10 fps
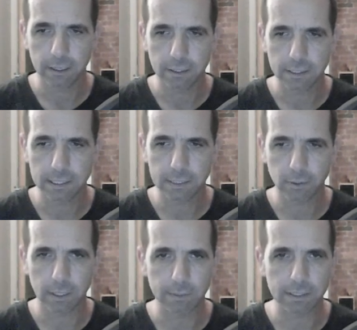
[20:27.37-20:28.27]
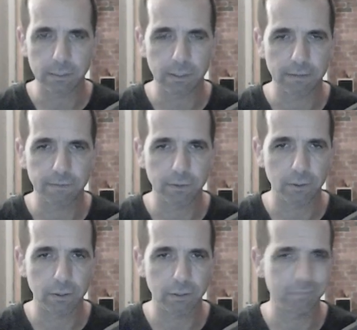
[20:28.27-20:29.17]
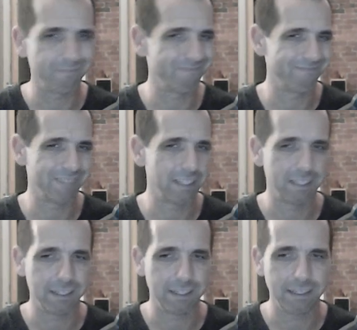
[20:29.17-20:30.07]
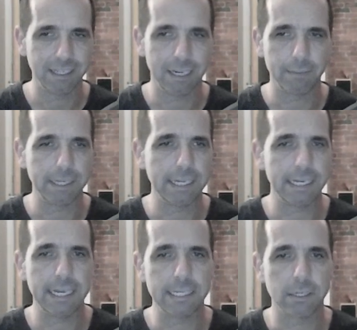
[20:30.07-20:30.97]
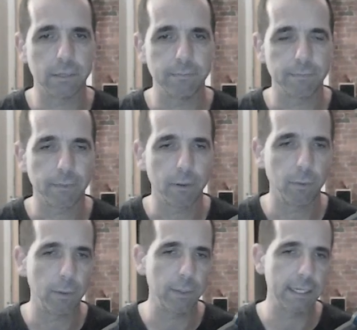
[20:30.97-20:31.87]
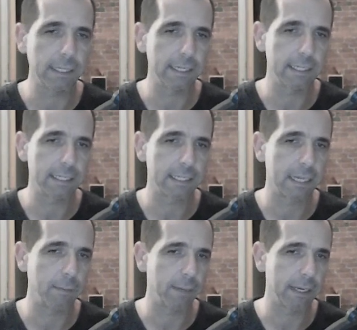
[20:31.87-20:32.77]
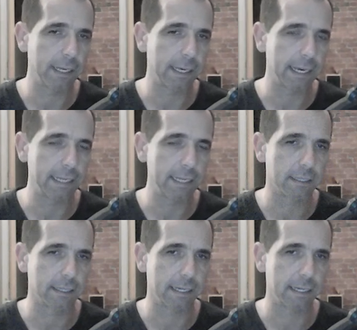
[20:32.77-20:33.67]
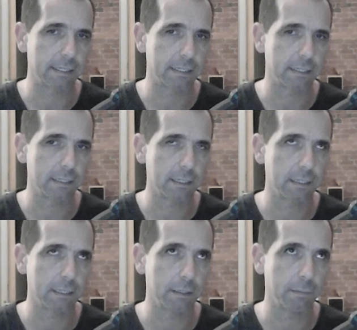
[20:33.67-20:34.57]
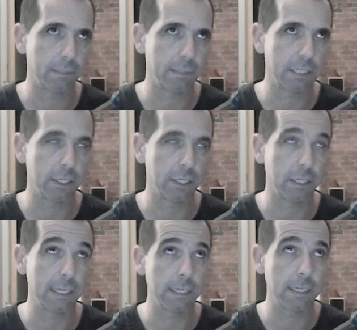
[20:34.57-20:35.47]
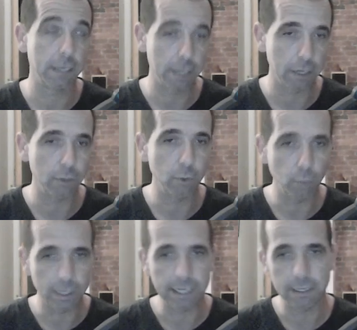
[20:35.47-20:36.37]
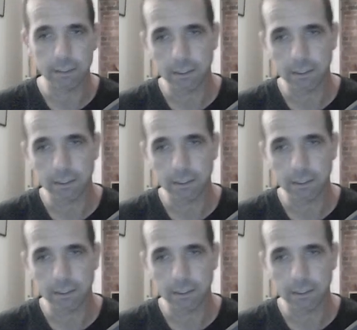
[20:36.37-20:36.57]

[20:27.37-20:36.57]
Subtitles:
Still coming to F4. Yeah, I mean, it's gone. We're winning this, and we're going to get into that position that is a known win.